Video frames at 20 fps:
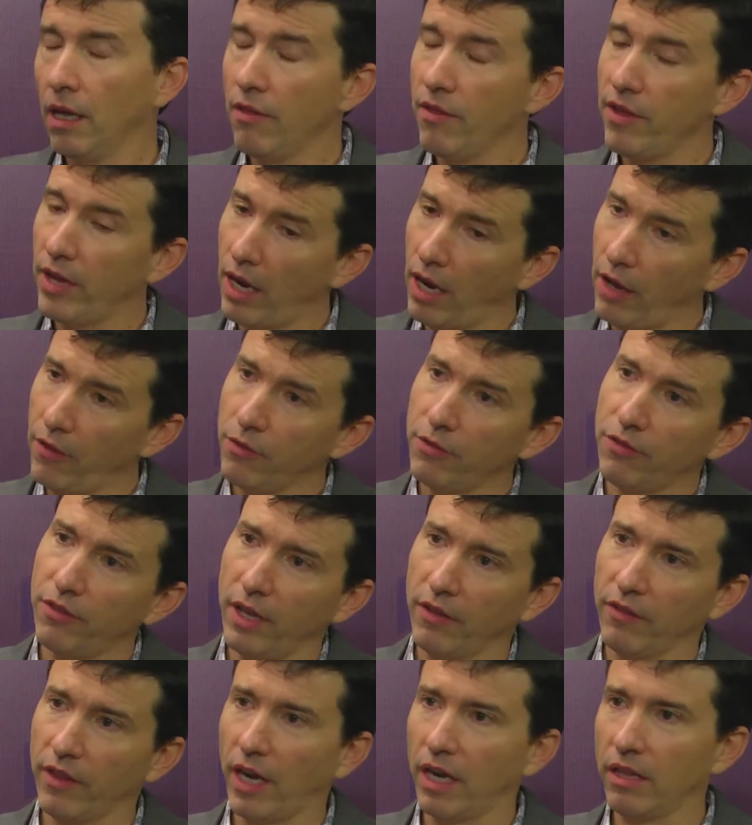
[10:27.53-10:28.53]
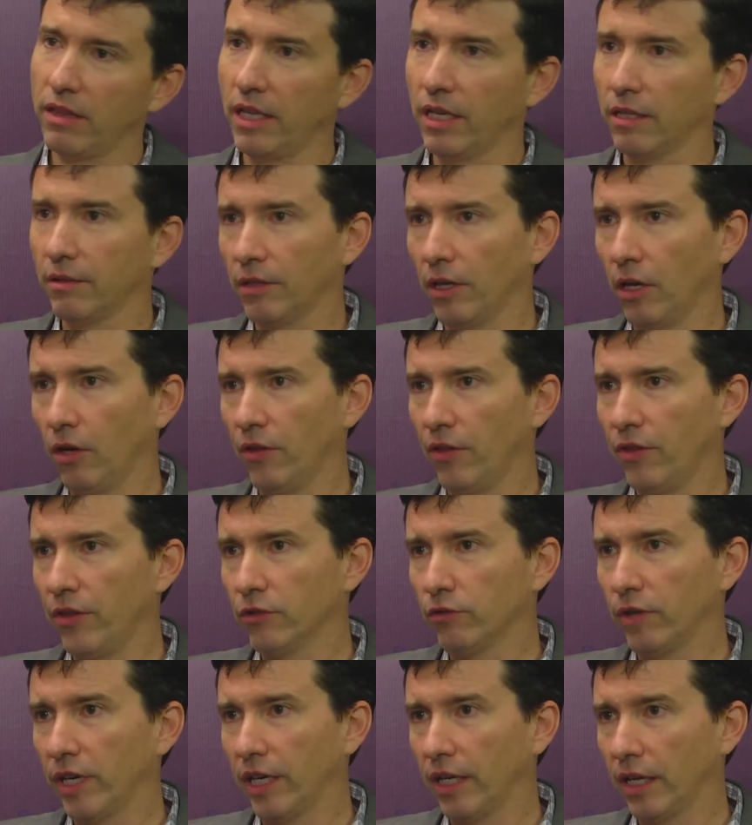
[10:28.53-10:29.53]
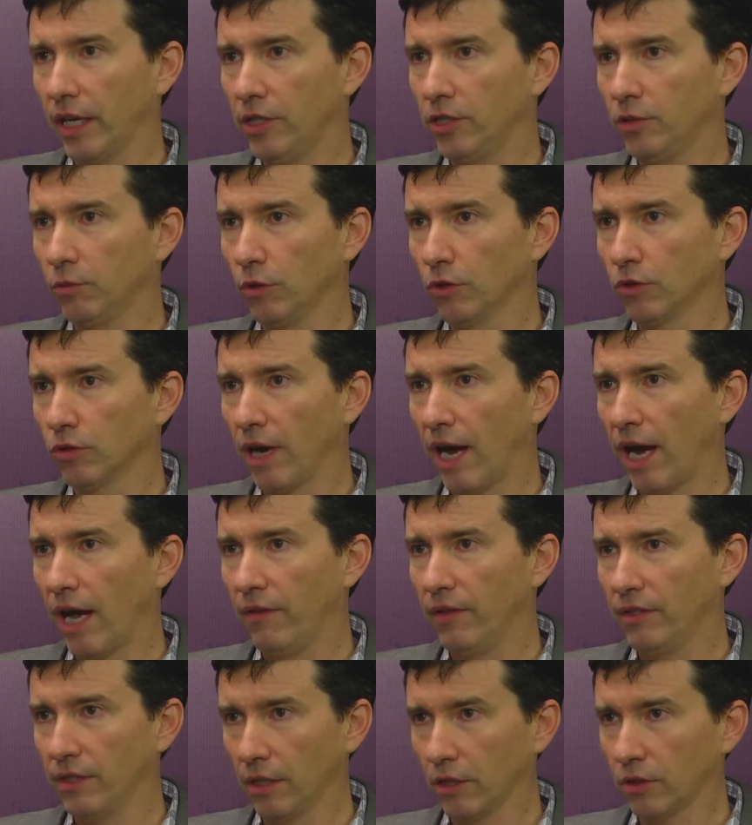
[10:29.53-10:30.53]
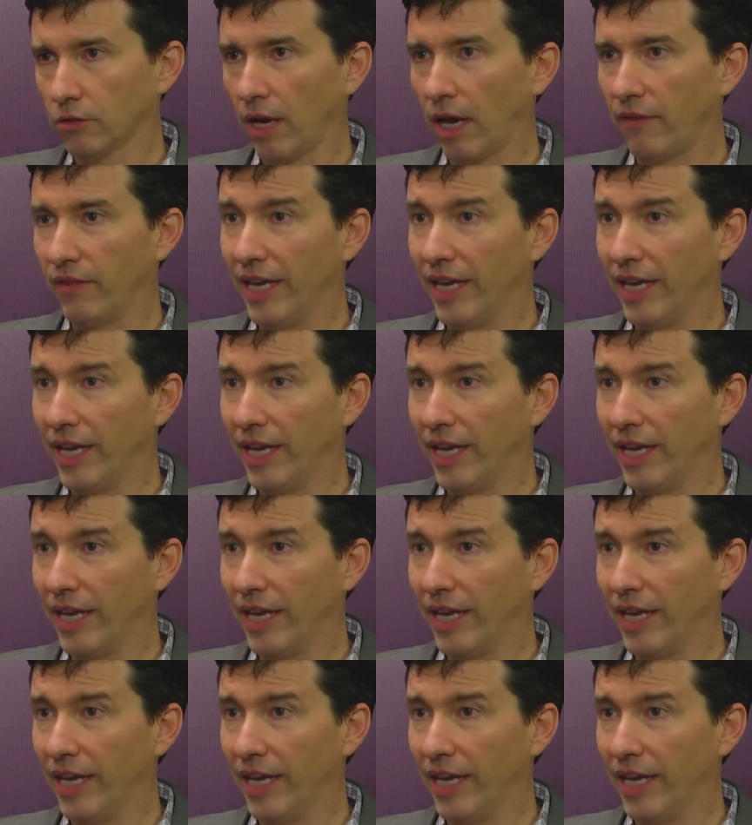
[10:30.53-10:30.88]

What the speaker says: The other thing that I think, though, that this regulation will drive is it'll drive